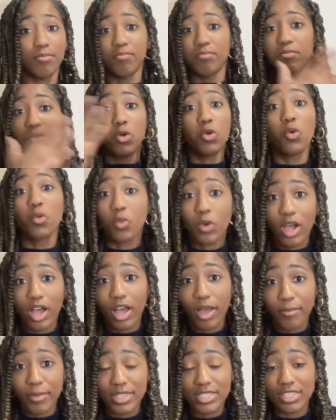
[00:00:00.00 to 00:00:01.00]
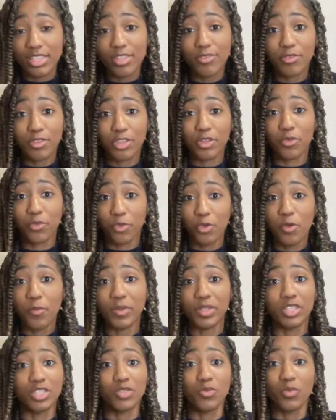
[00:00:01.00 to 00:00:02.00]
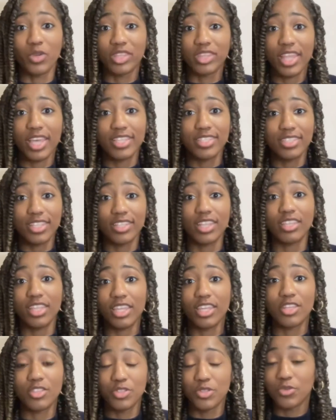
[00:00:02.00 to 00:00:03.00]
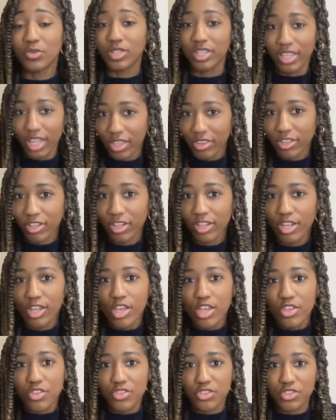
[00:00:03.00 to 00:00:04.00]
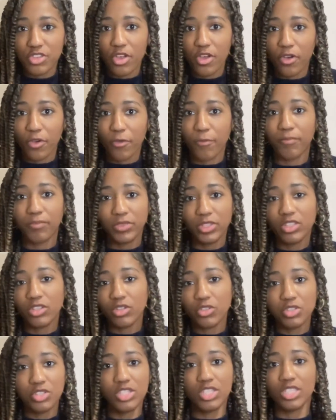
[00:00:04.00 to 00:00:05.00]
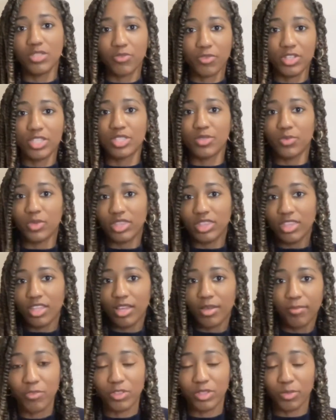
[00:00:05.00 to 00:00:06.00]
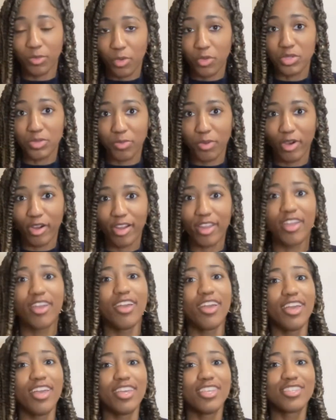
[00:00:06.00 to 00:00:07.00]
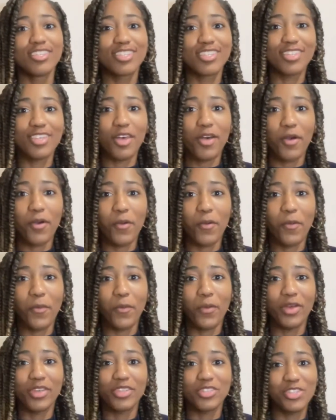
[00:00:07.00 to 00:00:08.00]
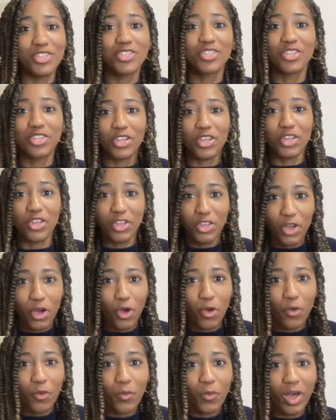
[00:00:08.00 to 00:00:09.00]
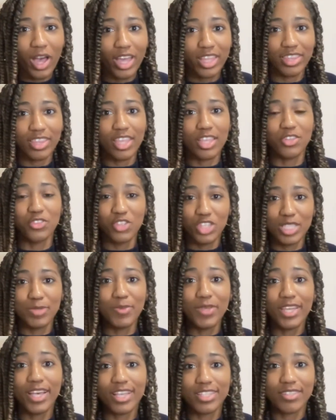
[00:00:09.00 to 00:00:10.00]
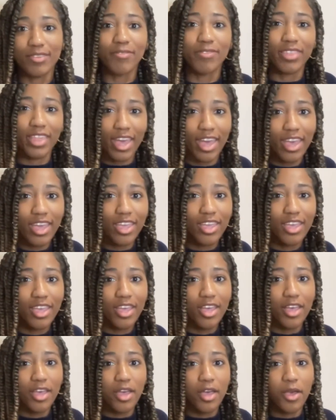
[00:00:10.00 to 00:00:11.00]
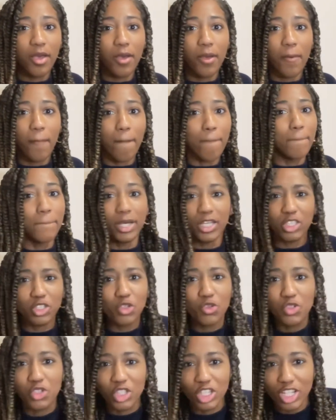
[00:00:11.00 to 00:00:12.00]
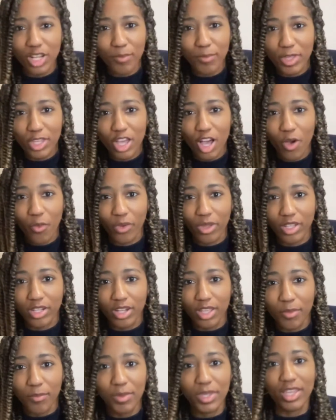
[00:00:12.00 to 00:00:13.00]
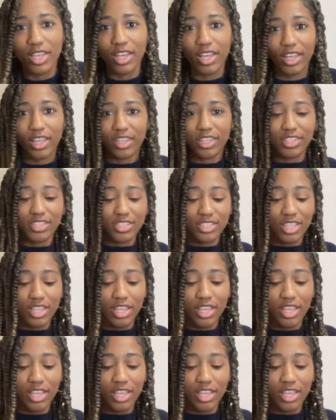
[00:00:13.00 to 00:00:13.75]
hoorah basically for the group, and it's one last thing that they can do together. So, you know, she's friends with them for the most part. So she's gonna go, I think, just because of that. But you shouldn't be going because